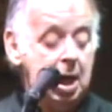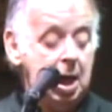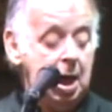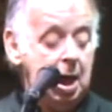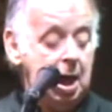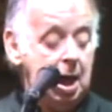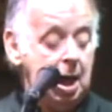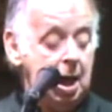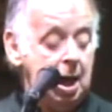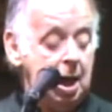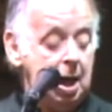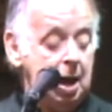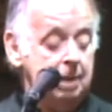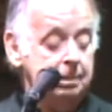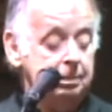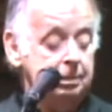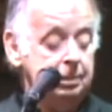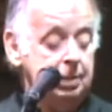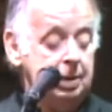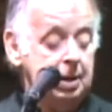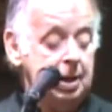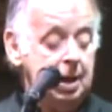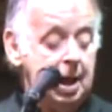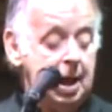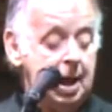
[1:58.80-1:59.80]

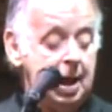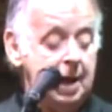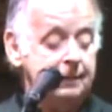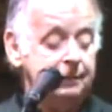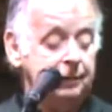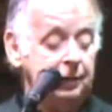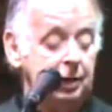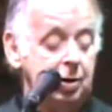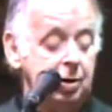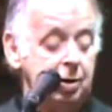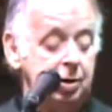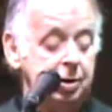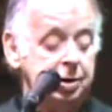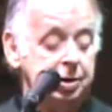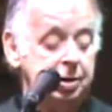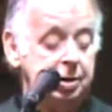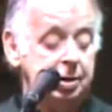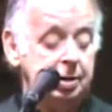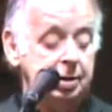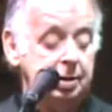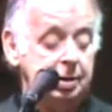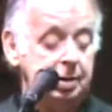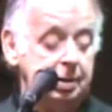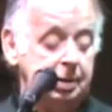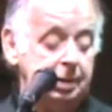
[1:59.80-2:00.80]
um, I've learned
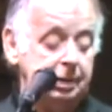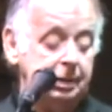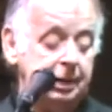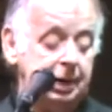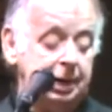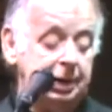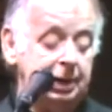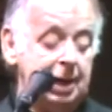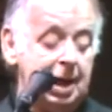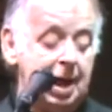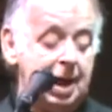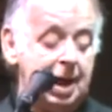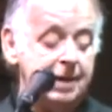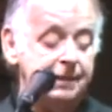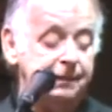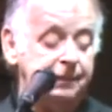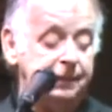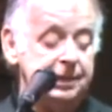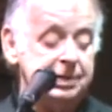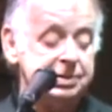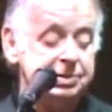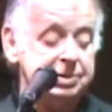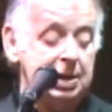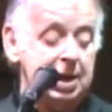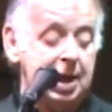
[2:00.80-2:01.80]
that life
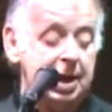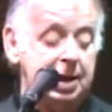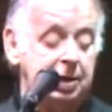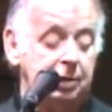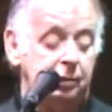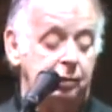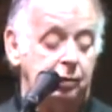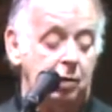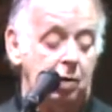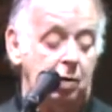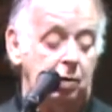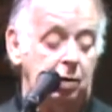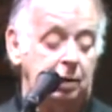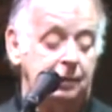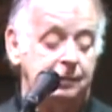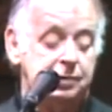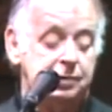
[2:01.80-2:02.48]
is like a roll of